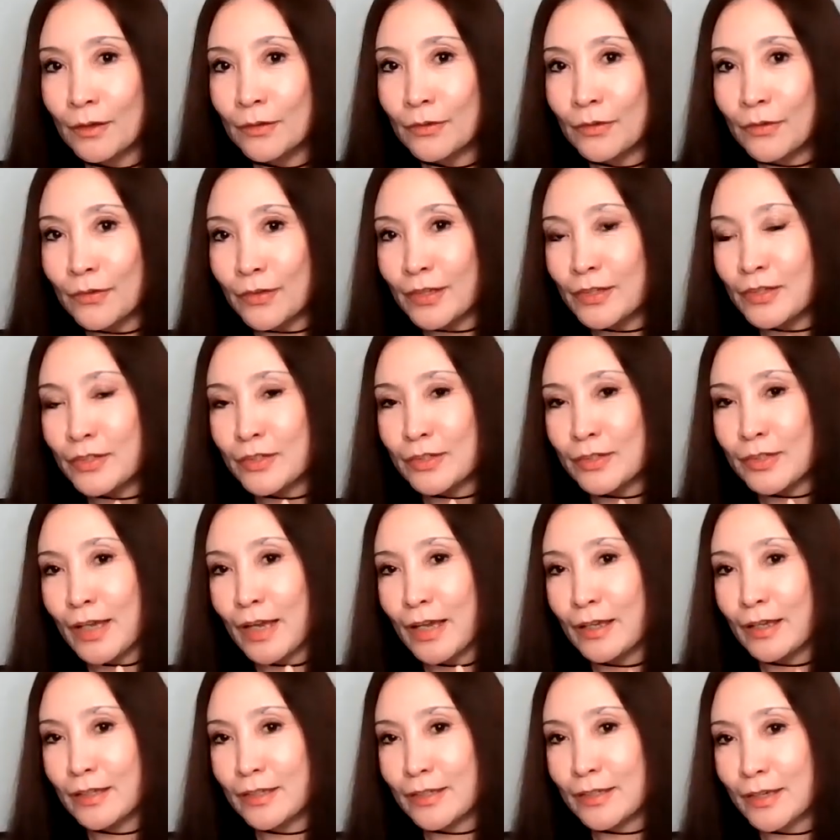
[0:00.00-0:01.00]
So this
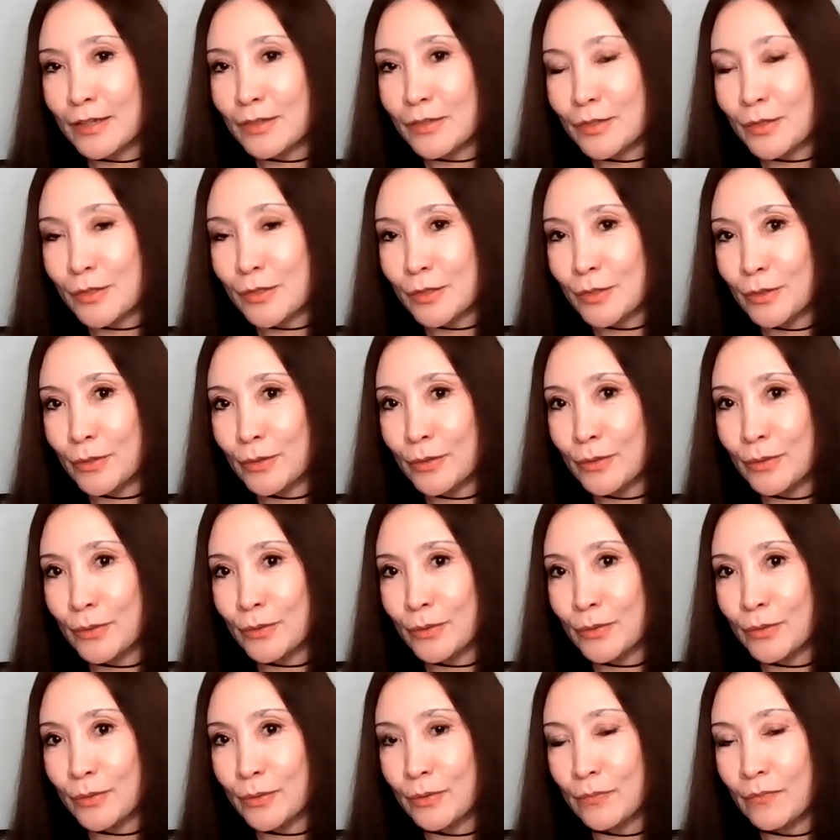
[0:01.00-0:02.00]
takes us
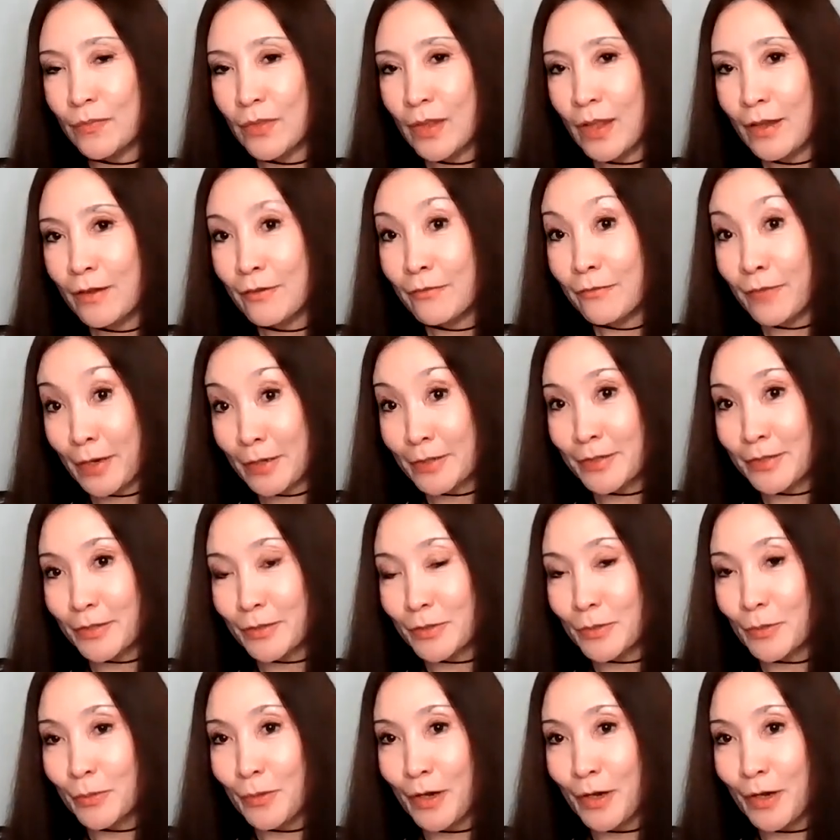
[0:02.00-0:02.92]
to Fetzer's